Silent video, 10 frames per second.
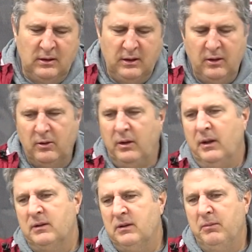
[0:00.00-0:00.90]
you know, you
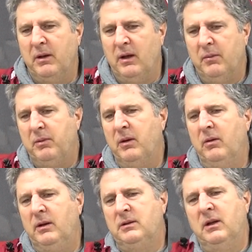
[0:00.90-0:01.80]
get some guy up there
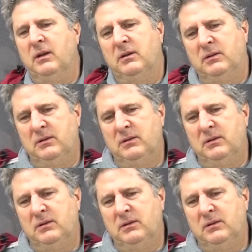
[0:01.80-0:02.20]
and he's got to